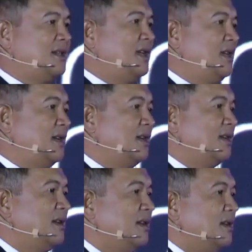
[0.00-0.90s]

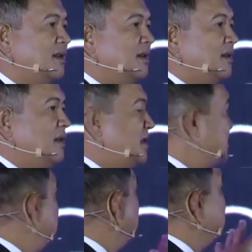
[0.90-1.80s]
3. This
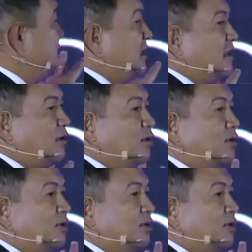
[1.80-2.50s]
is Genesis 2.